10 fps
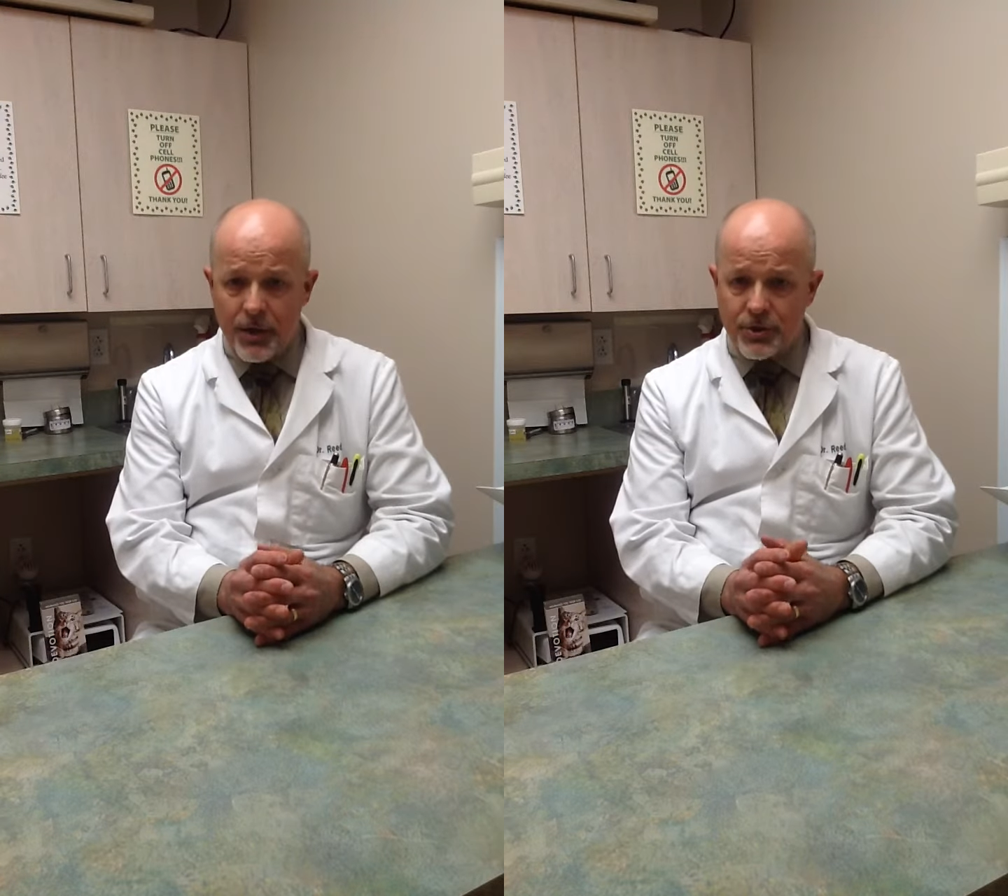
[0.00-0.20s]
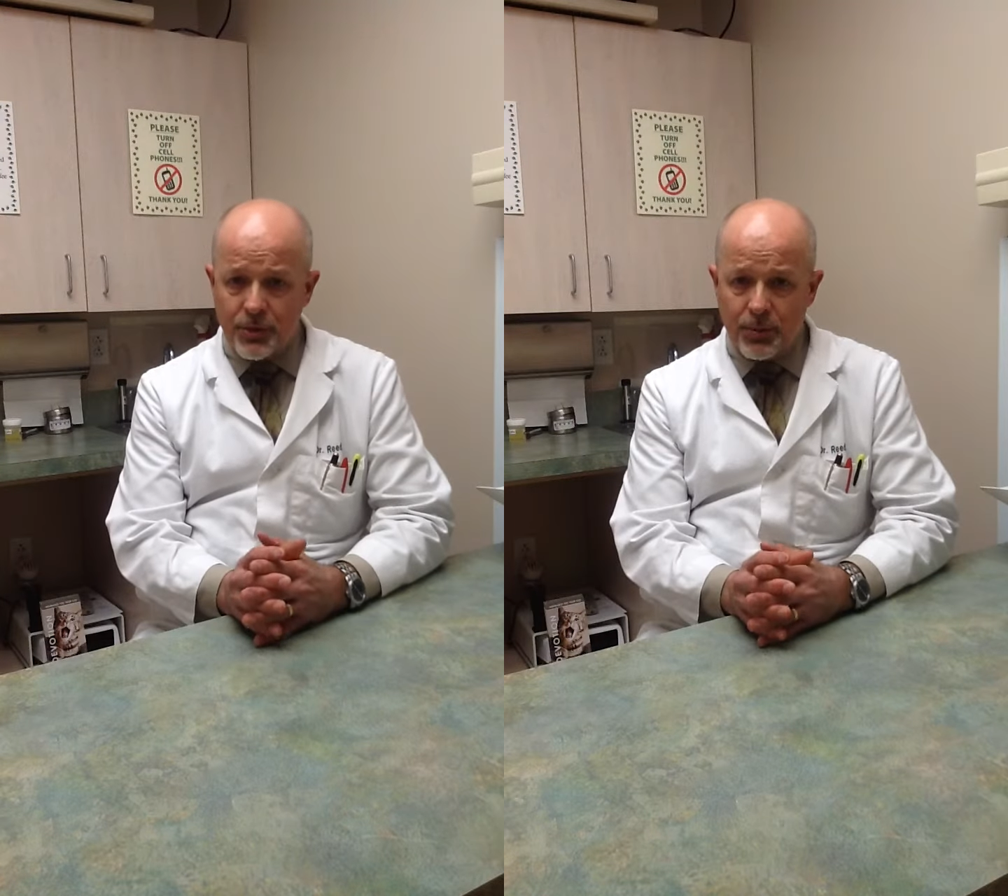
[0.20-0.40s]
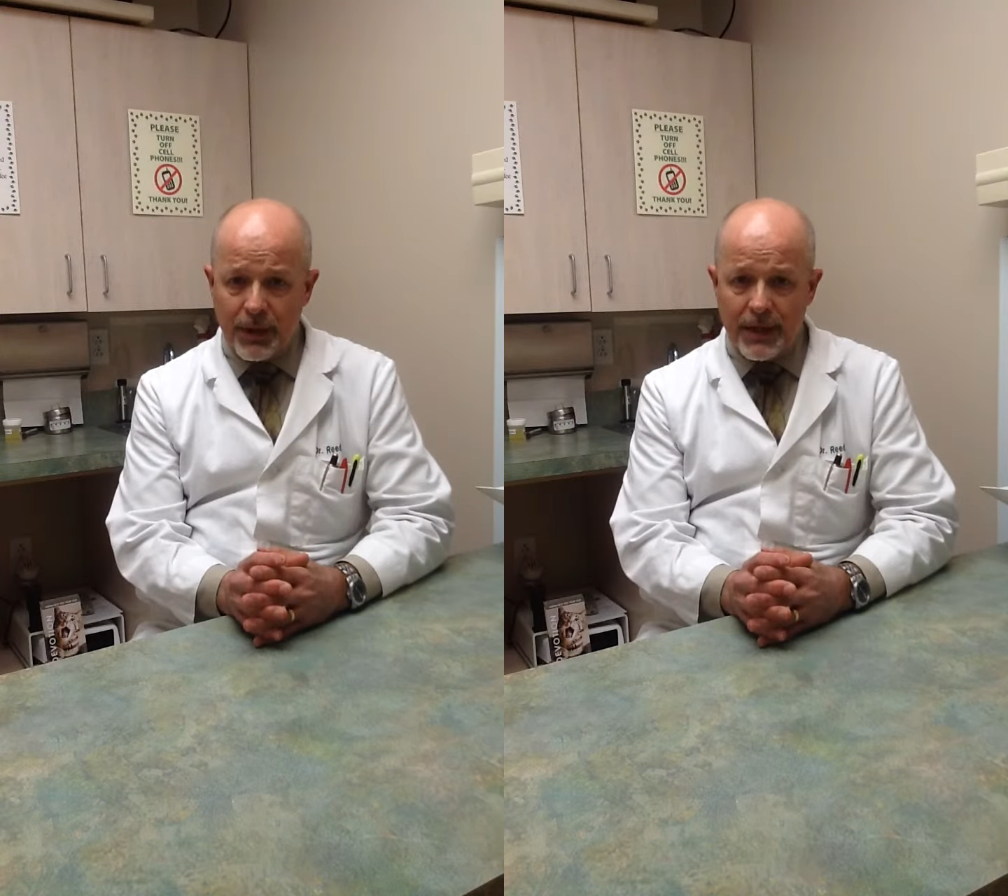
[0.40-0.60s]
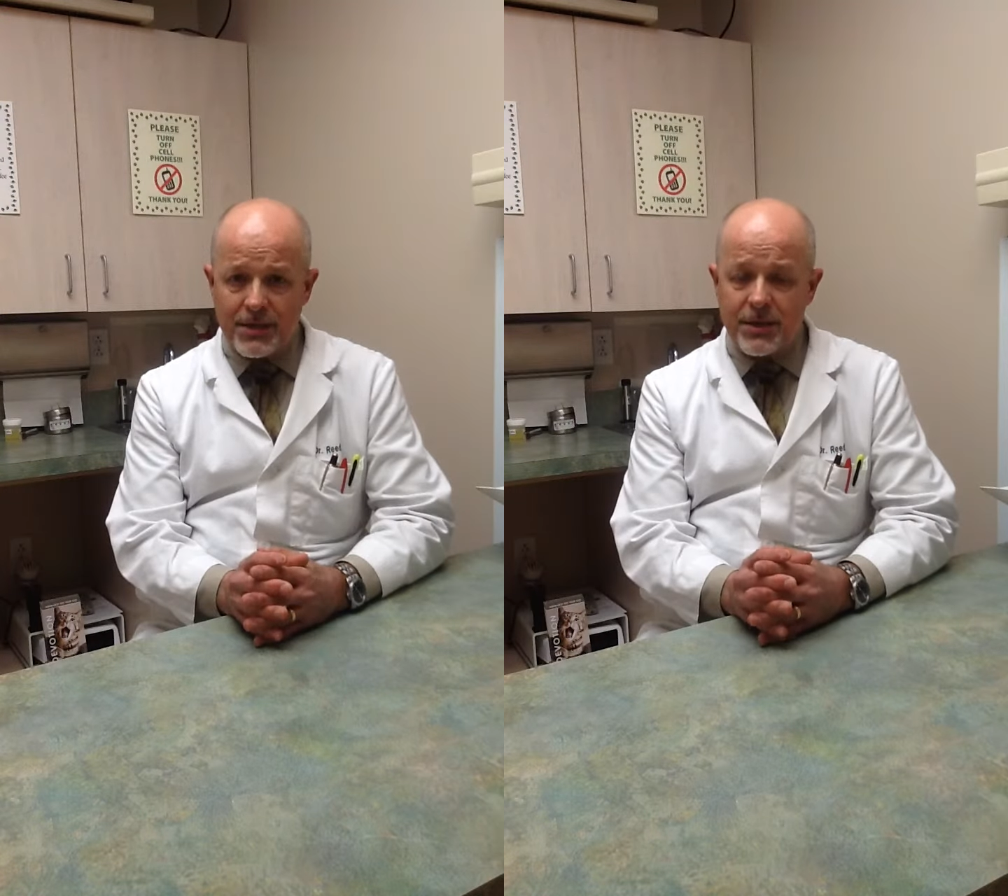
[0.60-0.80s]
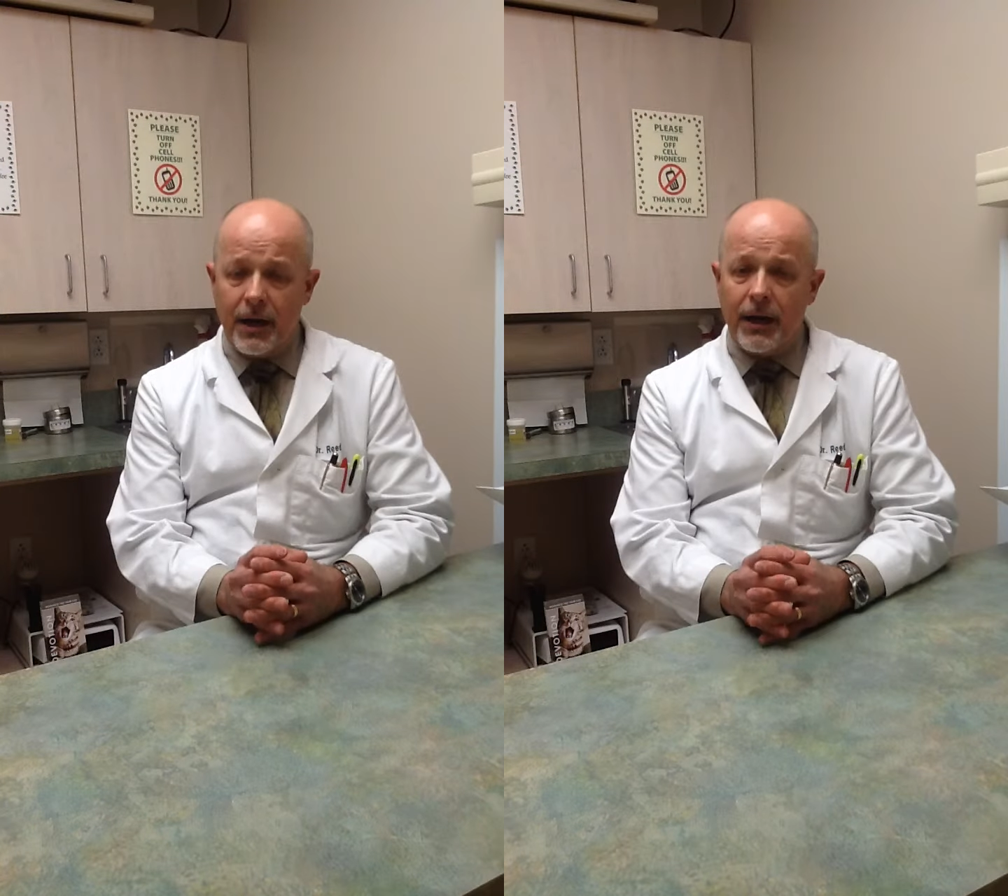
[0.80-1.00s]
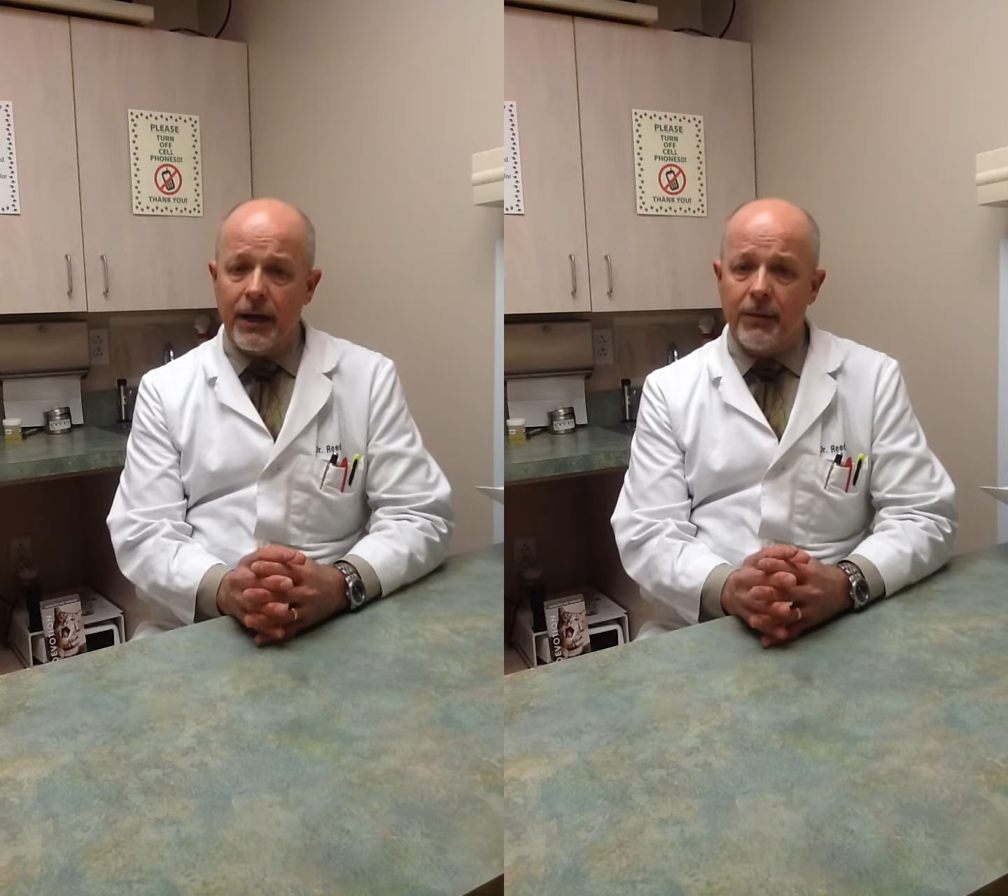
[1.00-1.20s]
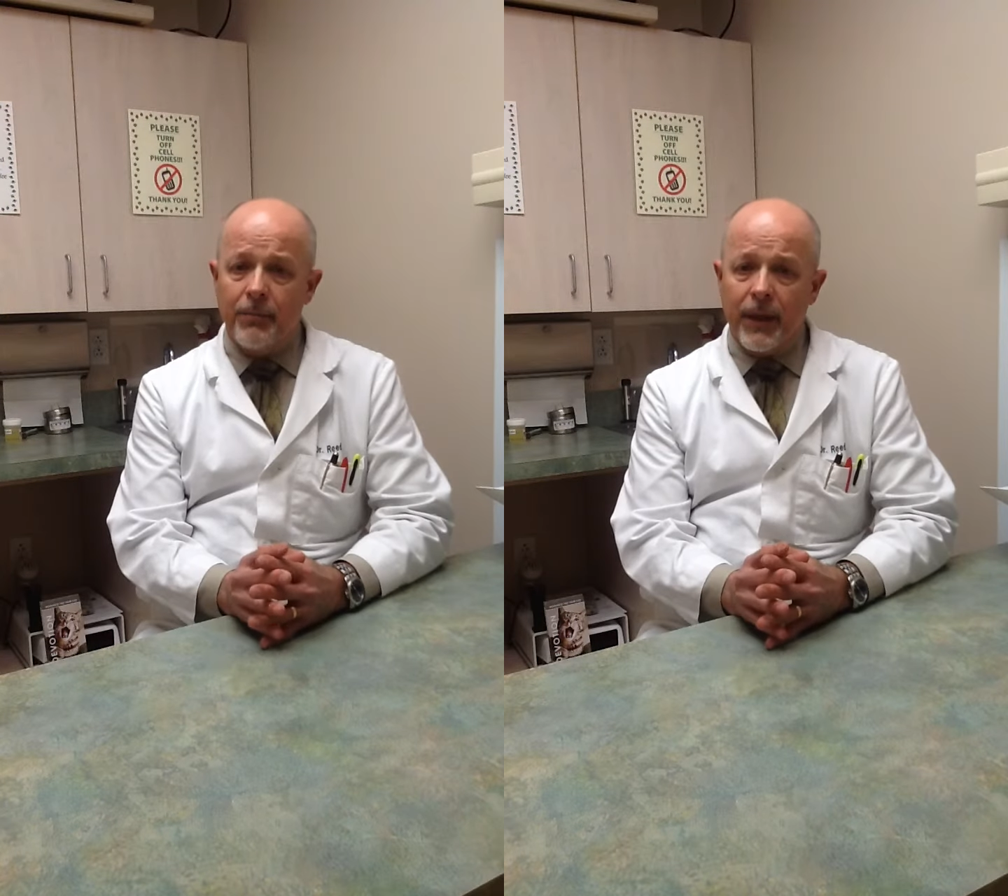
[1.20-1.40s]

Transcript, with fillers: So please, um,